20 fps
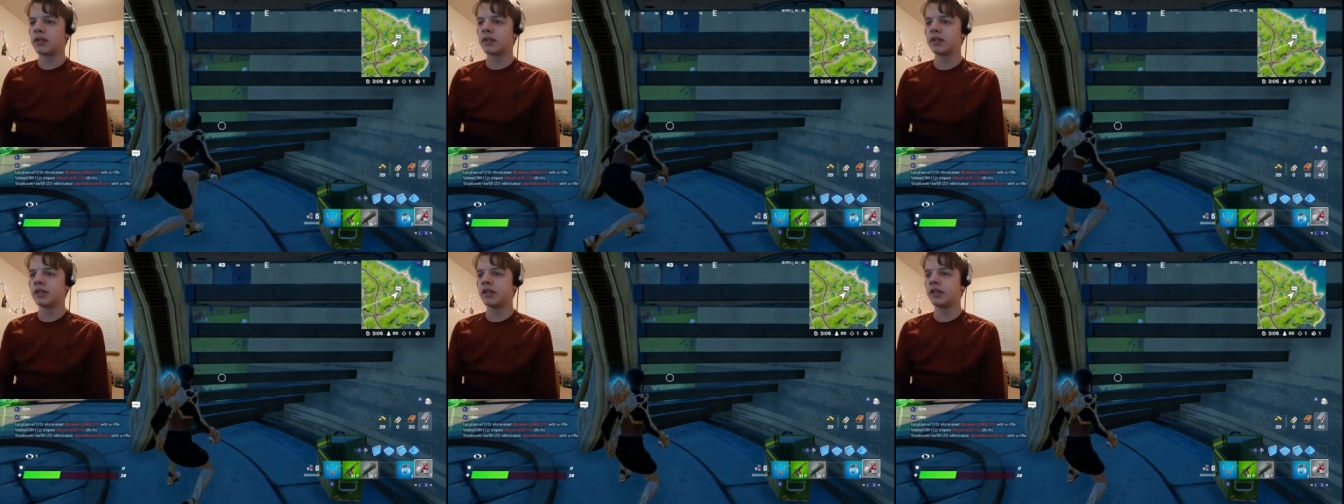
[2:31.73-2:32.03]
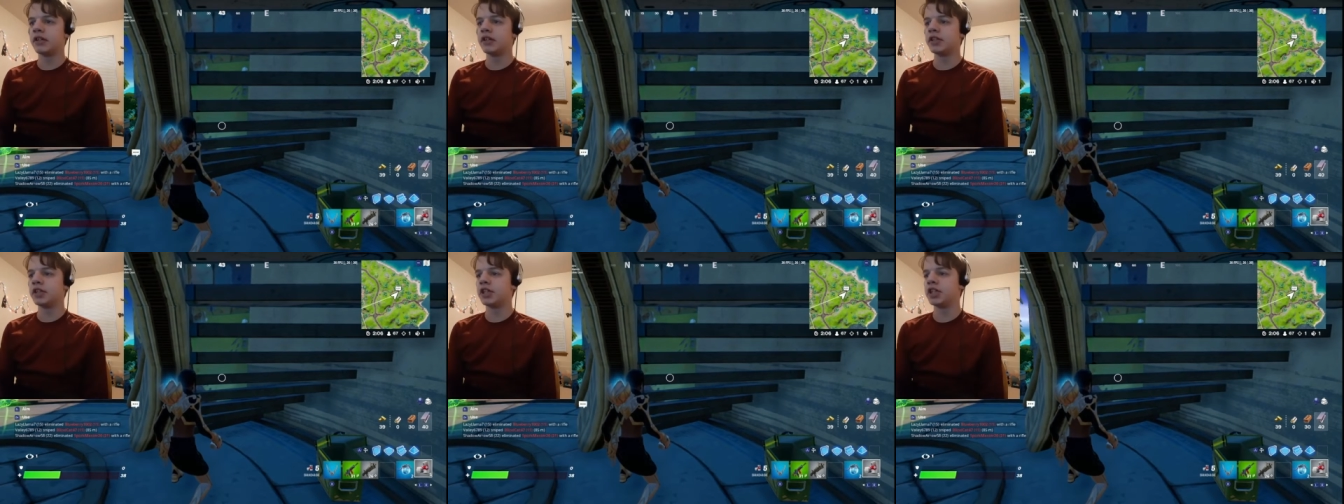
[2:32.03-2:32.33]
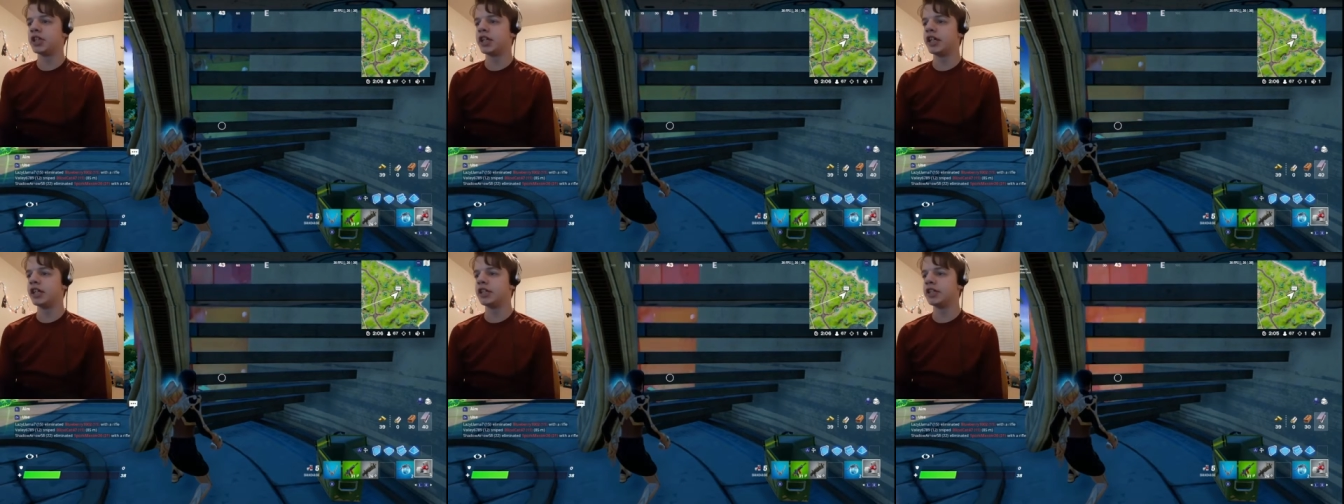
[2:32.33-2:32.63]
Sorry,
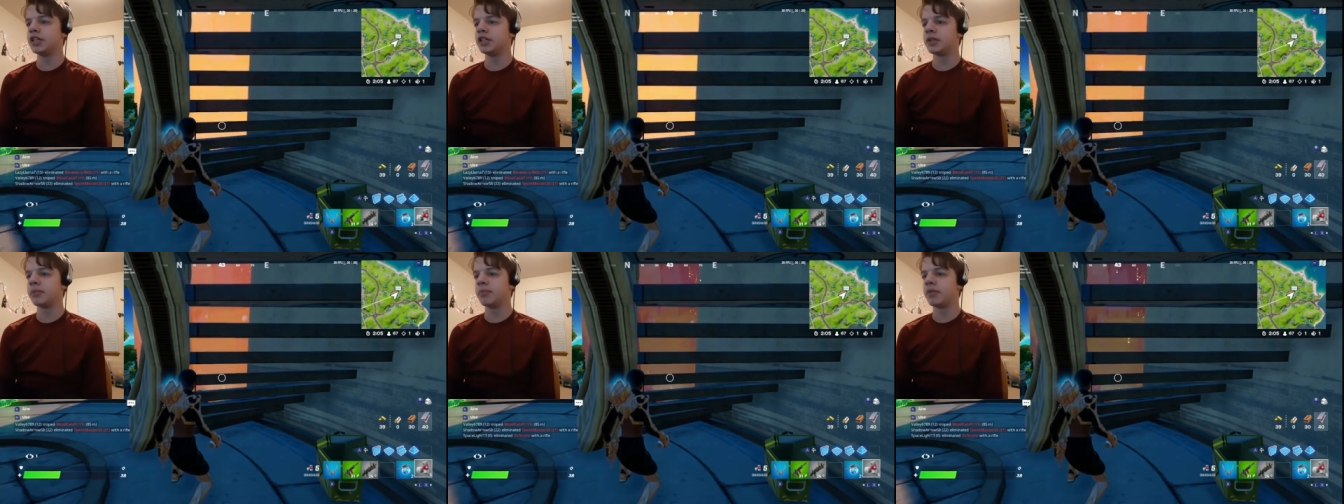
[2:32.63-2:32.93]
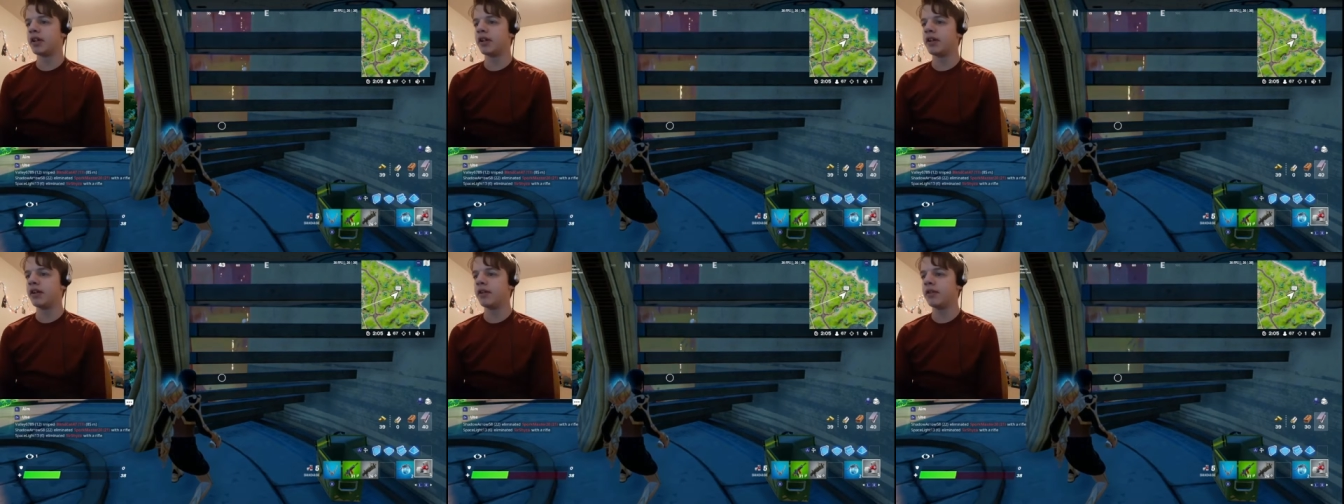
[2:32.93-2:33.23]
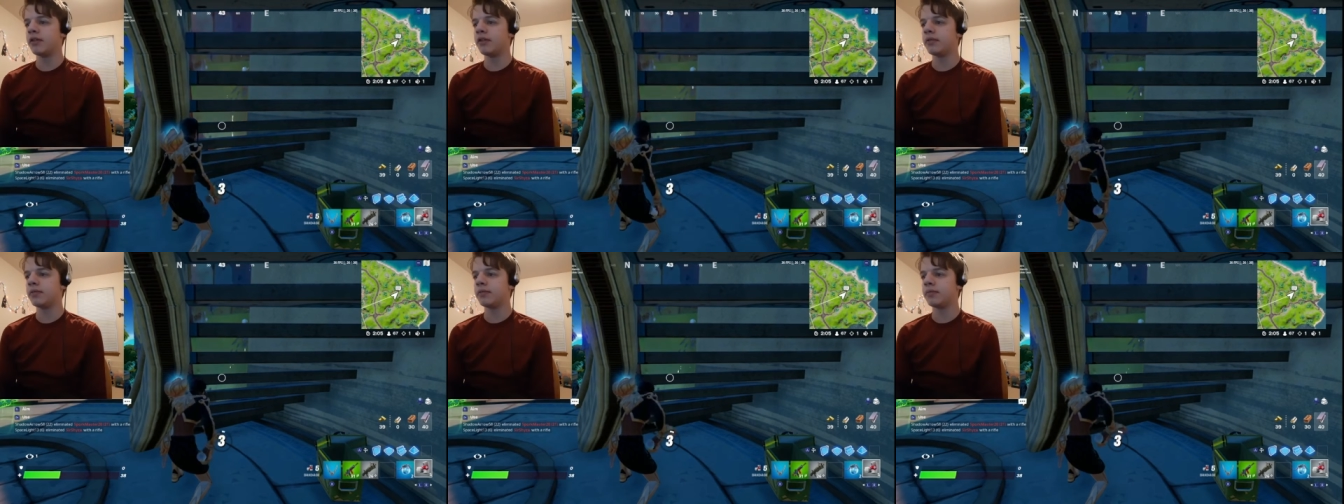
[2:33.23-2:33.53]
just changing something
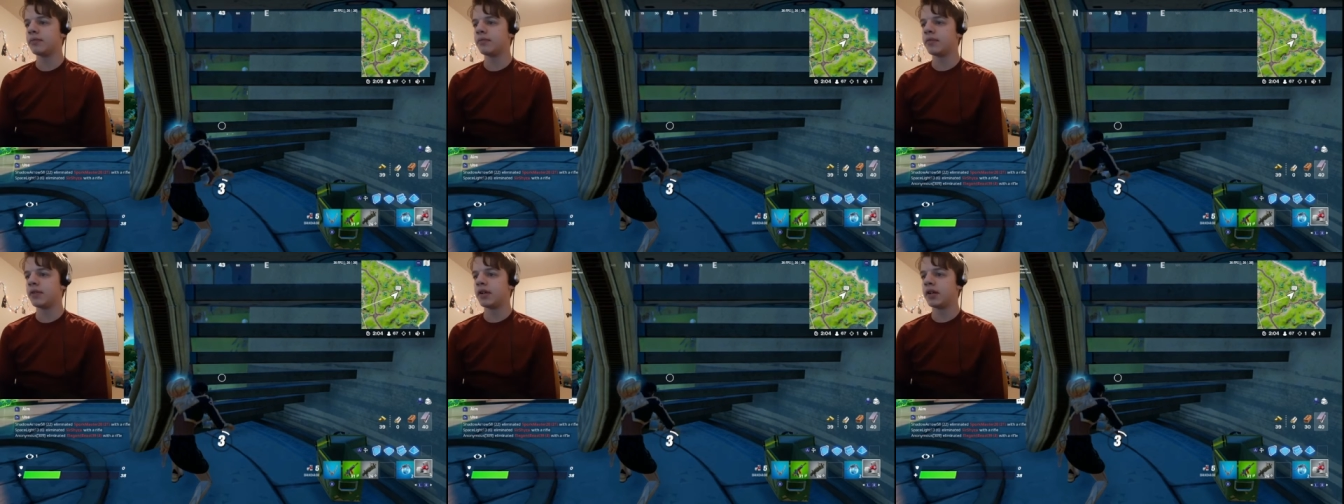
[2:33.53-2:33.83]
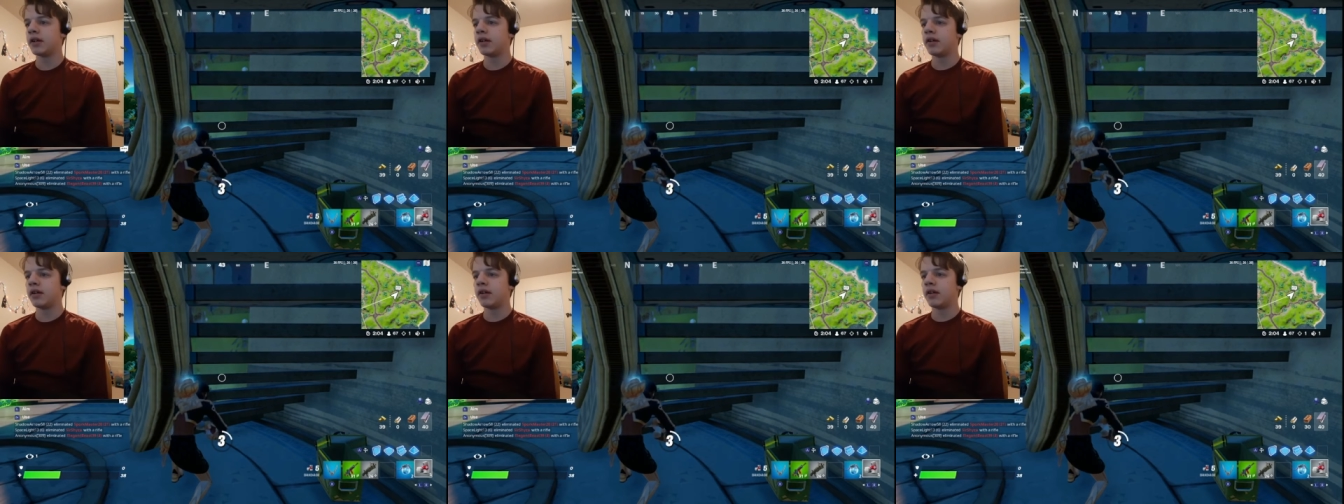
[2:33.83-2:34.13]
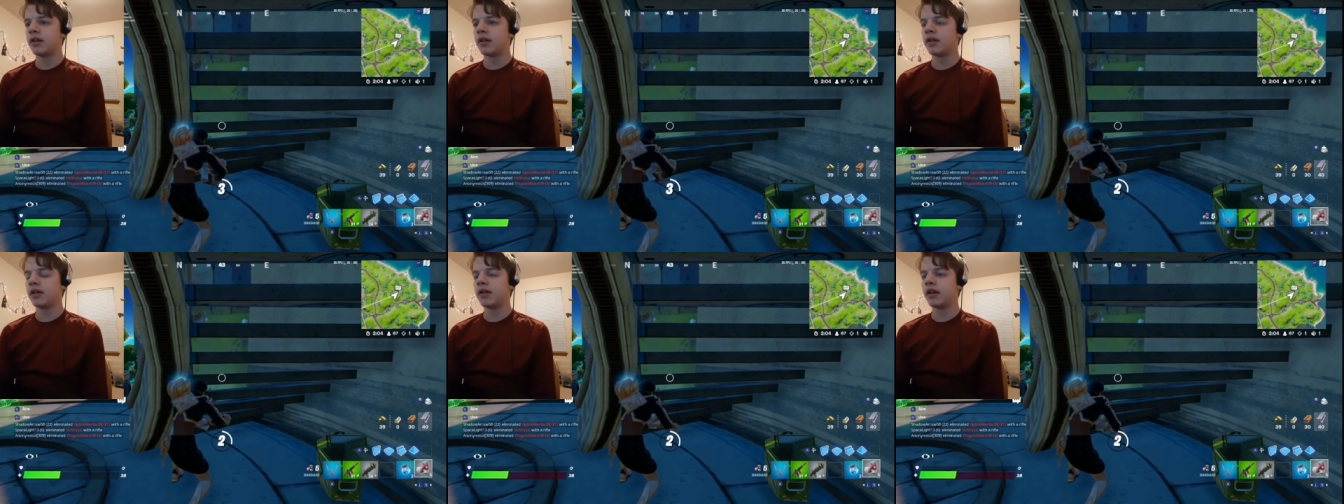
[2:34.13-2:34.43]
here.
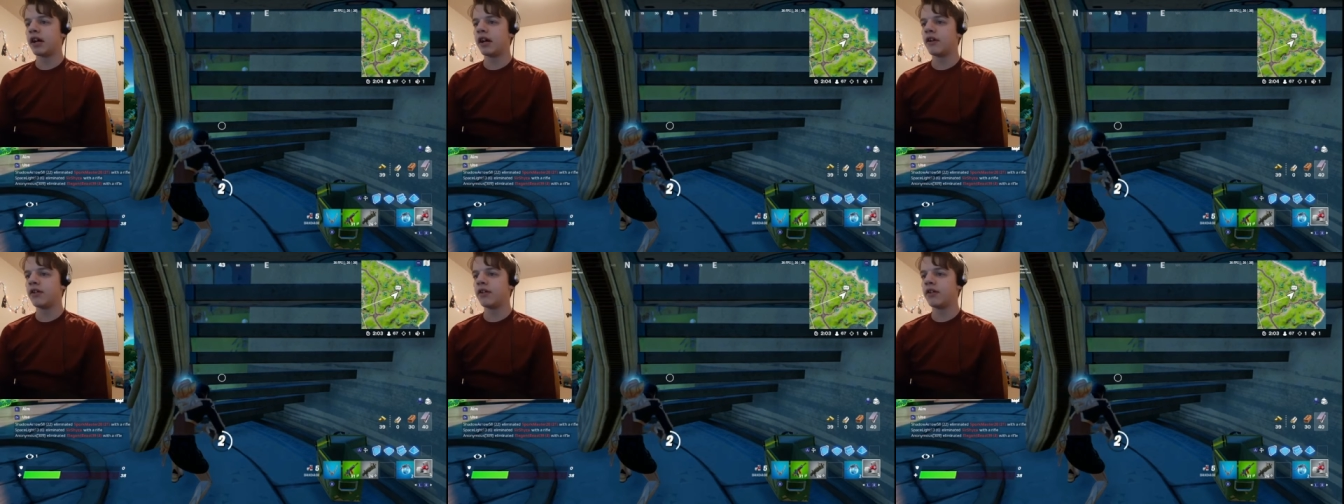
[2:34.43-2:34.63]
Alright,